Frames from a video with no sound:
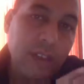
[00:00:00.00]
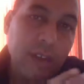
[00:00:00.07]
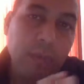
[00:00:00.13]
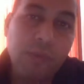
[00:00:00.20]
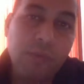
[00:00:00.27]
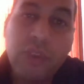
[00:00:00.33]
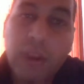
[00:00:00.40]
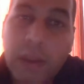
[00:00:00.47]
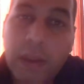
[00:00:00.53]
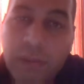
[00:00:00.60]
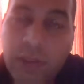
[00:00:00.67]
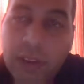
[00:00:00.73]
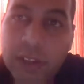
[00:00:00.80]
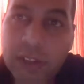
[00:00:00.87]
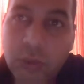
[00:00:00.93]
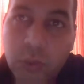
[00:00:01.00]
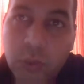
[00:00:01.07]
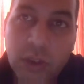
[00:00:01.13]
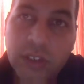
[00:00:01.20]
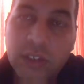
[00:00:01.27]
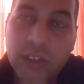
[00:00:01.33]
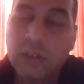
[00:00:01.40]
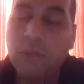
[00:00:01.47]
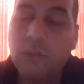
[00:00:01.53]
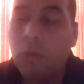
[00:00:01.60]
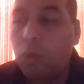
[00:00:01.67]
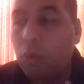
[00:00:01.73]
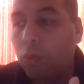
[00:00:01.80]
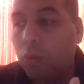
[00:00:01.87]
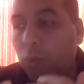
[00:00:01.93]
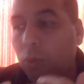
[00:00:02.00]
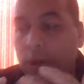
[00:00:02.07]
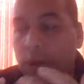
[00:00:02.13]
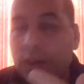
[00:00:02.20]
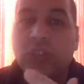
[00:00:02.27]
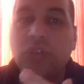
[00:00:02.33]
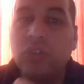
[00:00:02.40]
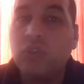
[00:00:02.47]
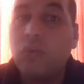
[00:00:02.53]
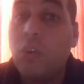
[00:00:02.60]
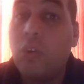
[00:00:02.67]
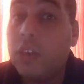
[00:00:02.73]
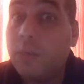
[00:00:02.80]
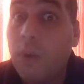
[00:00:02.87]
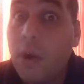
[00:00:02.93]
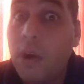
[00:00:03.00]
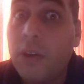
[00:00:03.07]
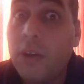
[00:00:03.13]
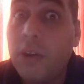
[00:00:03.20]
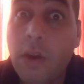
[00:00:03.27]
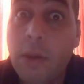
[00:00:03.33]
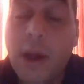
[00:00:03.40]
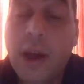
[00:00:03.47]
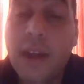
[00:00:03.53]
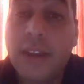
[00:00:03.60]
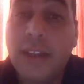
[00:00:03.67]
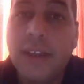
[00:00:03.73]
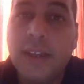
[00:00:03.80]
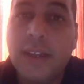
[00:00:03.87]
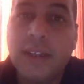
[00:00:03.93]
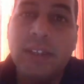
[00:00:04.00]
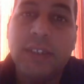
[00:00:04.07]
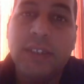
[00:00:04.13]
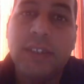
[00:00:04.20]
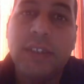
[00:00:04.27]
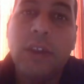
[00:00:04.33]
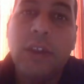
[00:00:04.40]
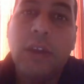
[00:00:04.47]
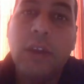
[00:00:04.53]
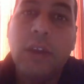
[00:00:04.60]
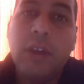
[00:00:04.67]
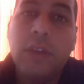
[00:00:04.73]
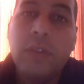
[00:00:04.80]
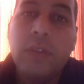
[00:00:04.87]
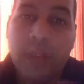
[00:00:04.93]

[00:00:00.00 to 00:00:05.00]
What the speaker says: the previous ones, what is the strongest part of our body is the